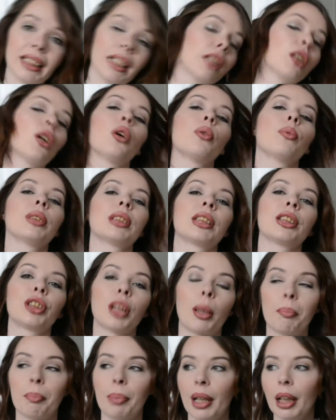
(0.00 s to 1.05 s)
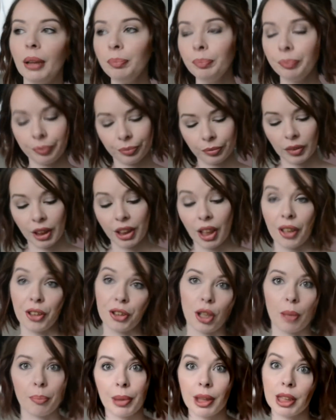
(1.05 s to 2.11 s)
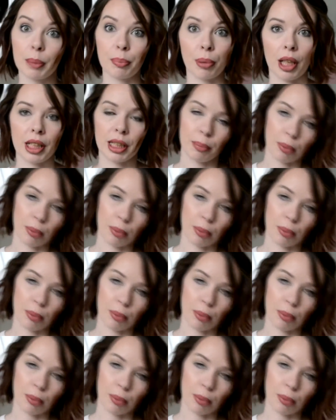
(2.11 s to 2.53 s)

thing I got was a jumper, another jumper, surprise,